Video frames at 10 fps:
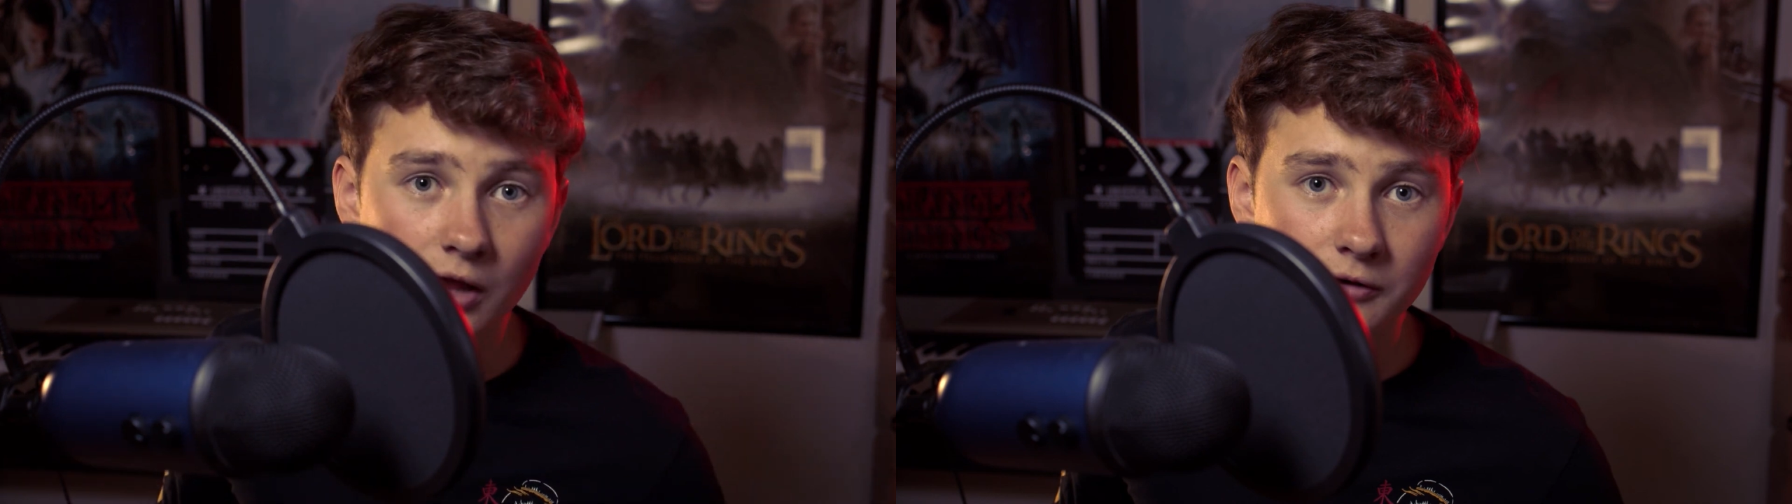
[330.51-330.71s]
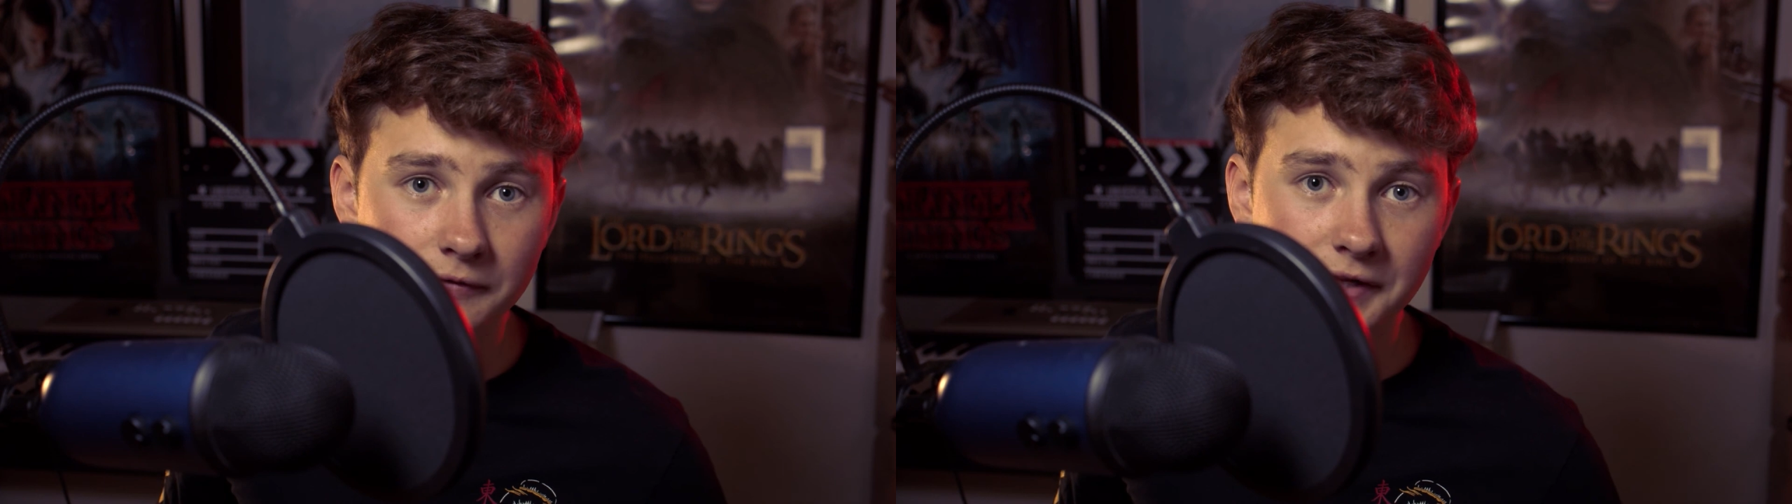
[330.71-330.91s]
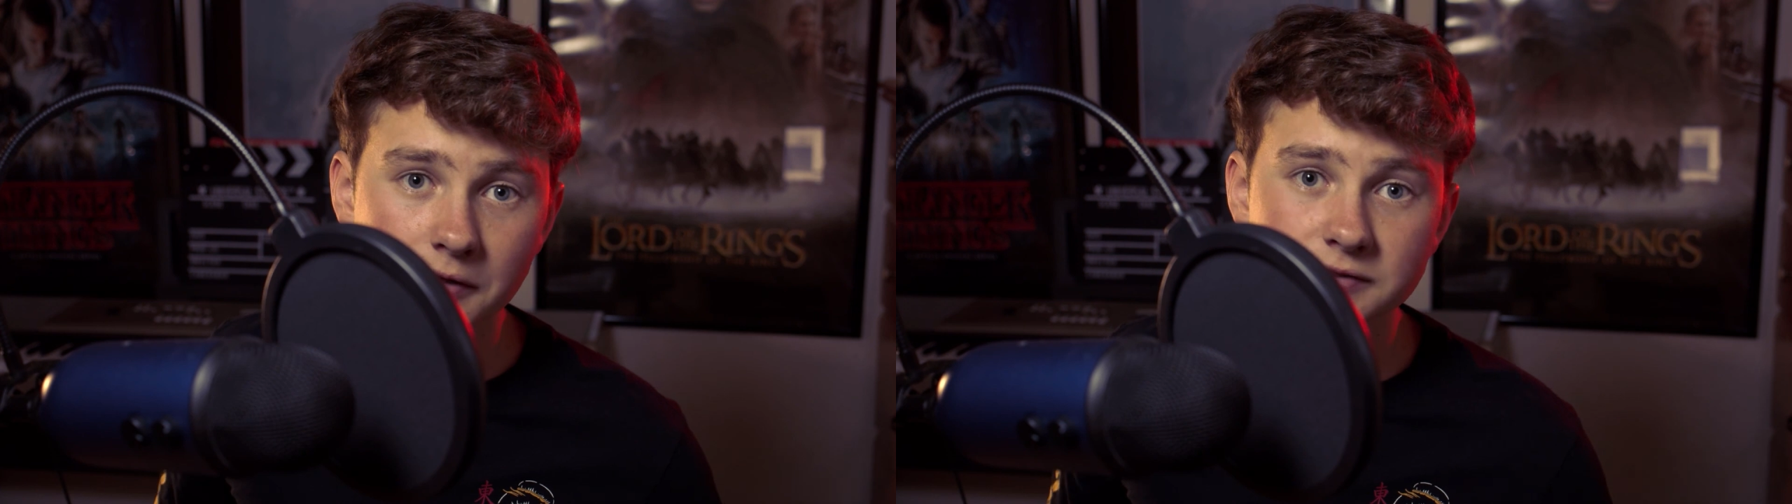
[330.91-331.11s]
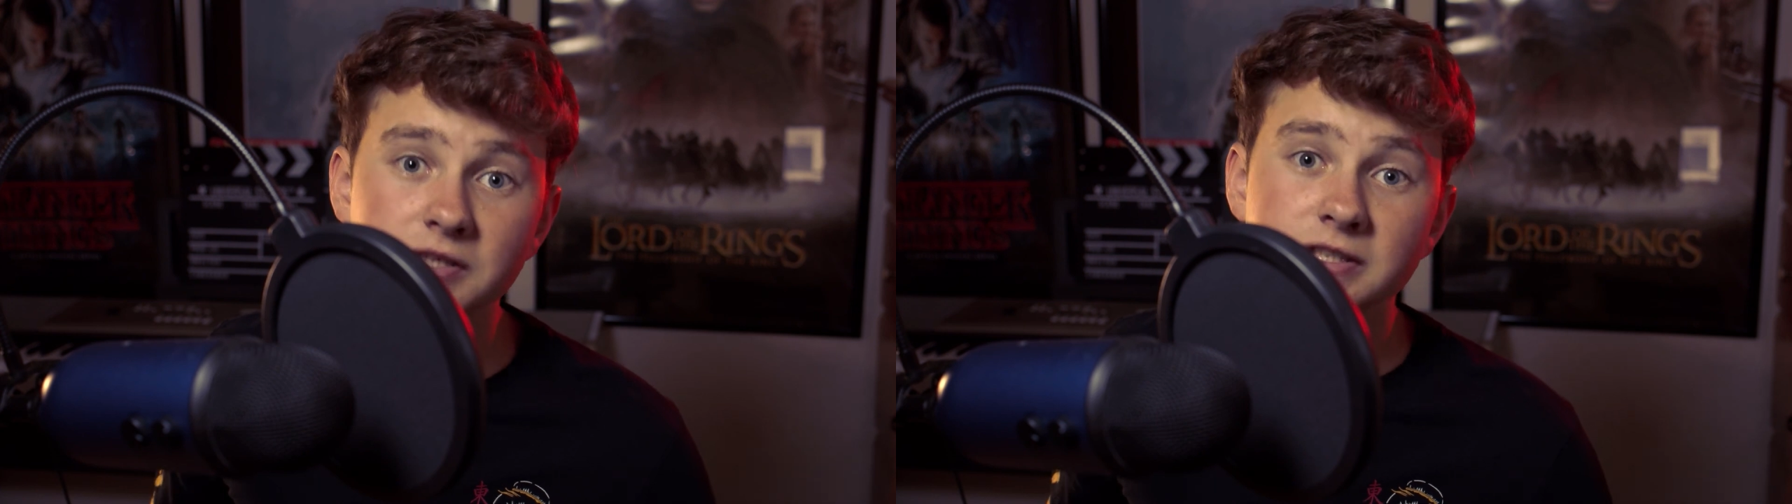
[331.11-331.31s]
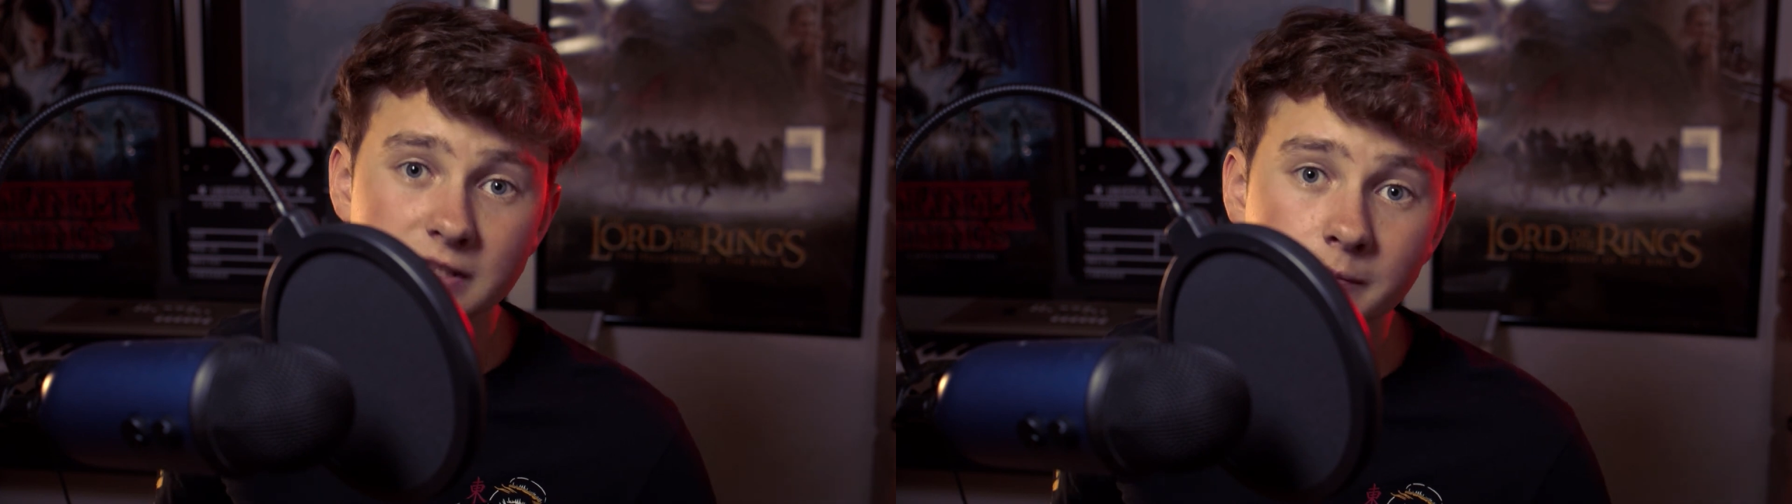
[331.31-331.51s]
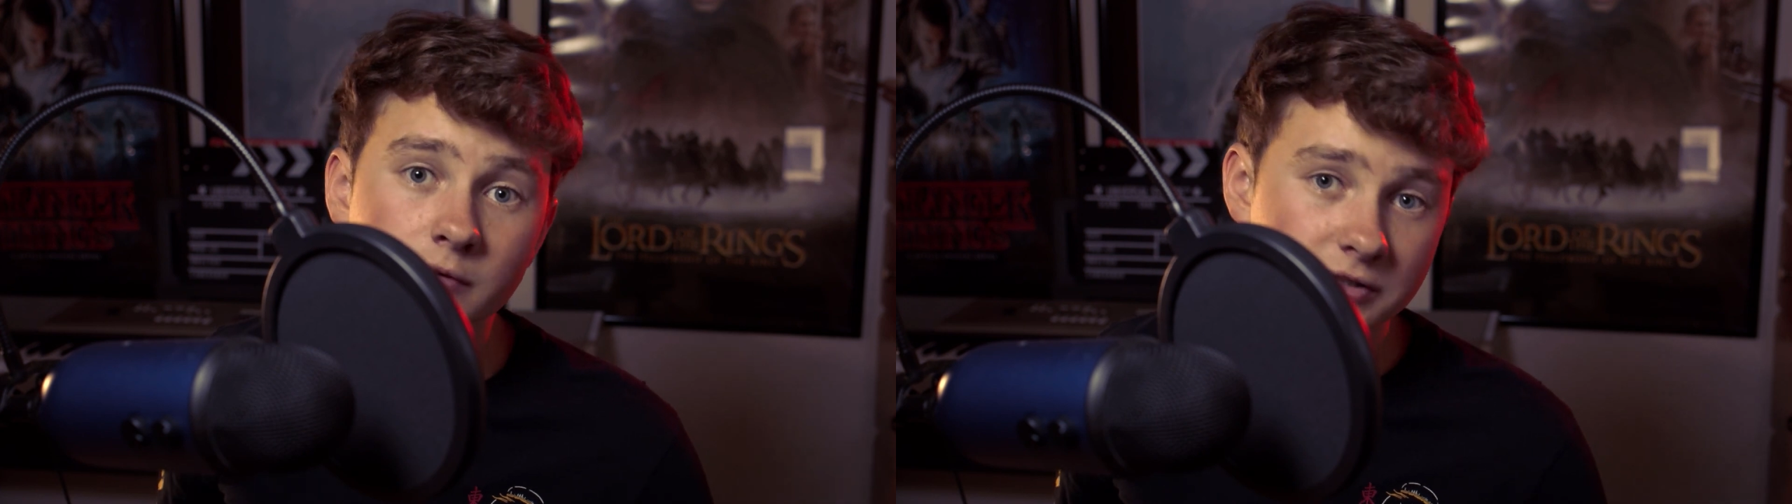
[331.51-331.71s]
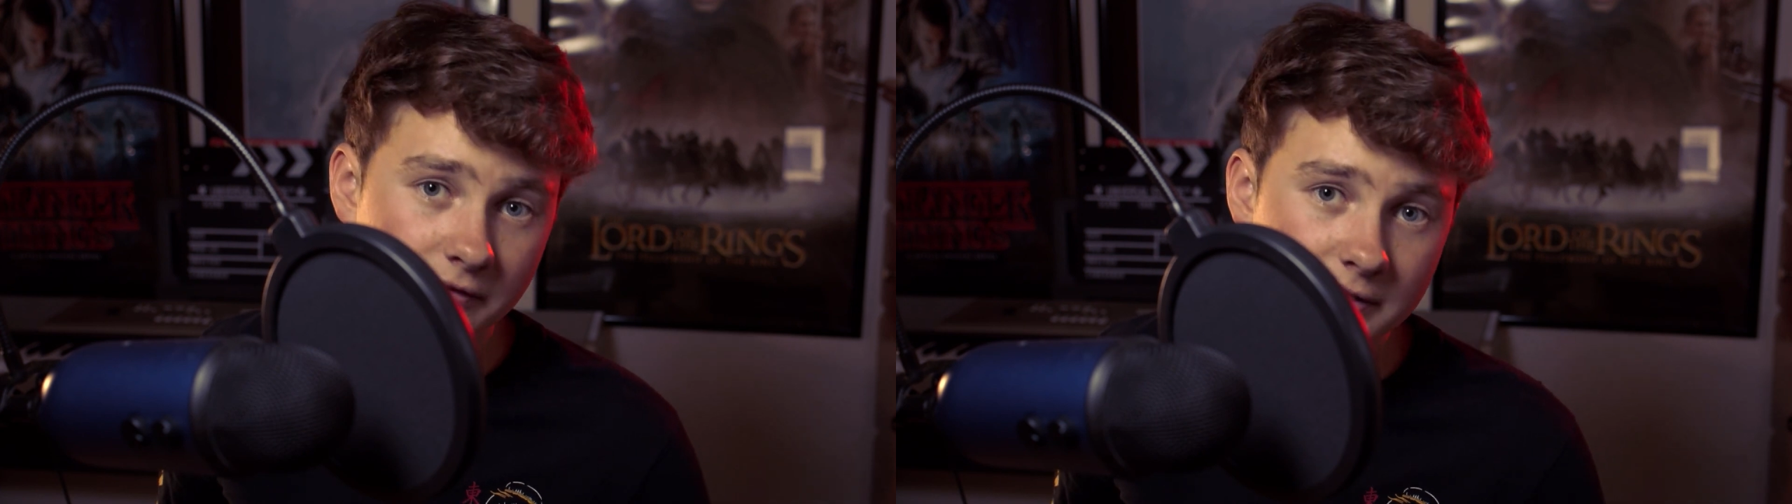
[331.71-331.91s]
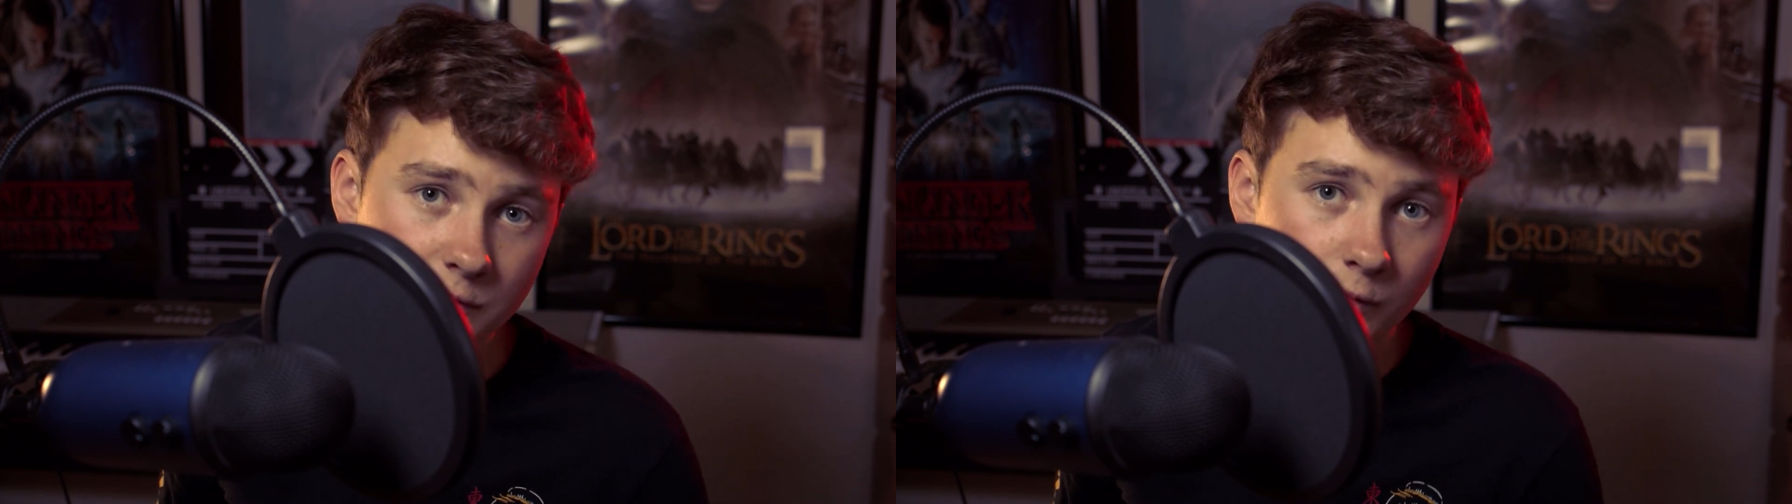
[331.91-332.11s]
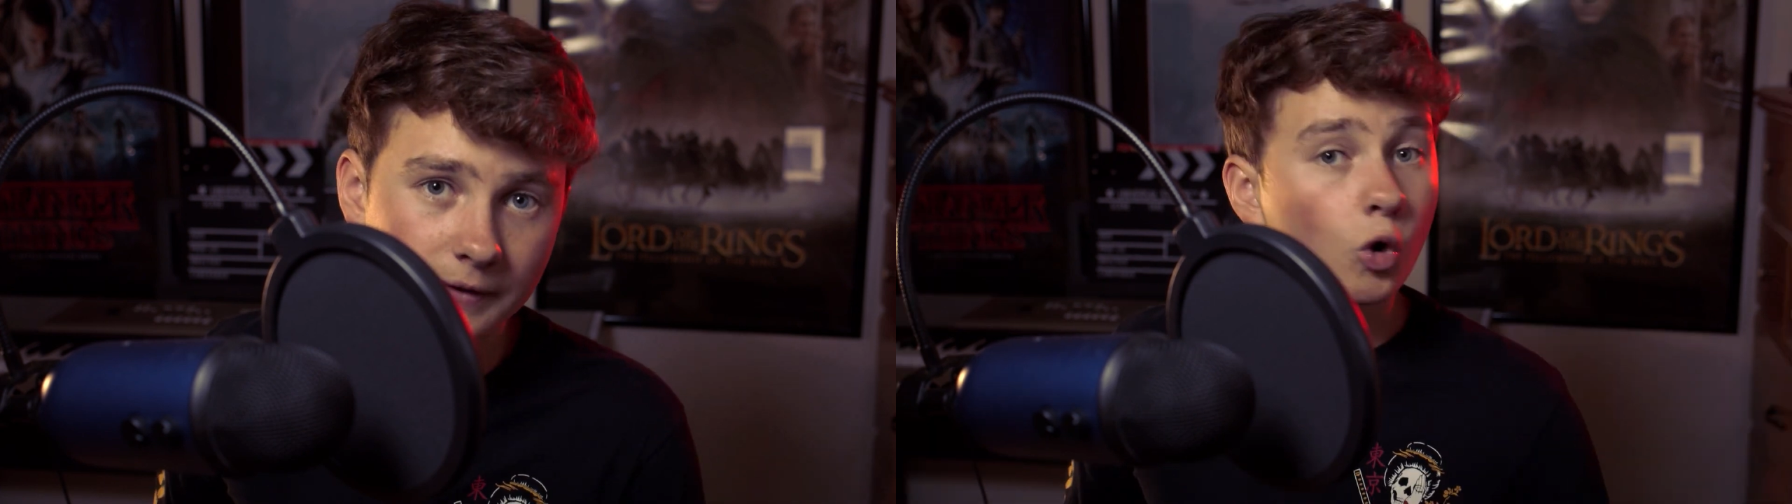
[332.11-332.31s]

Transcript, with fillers: other videos that are similar to this one.